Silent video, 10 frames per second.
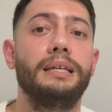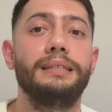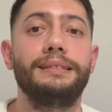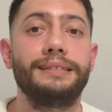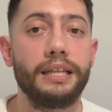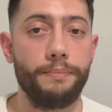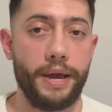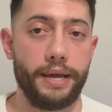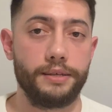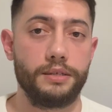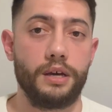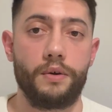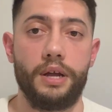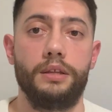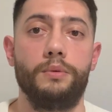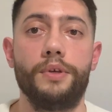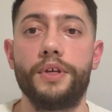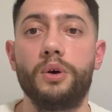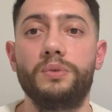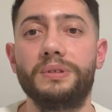setbacks. Alright?
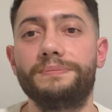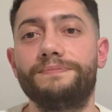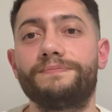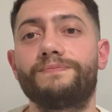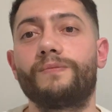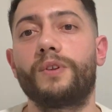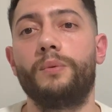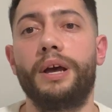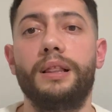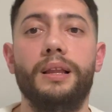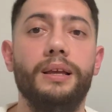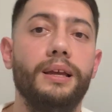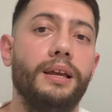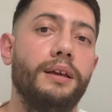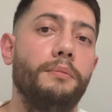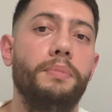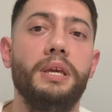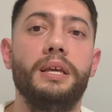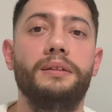Without, well, being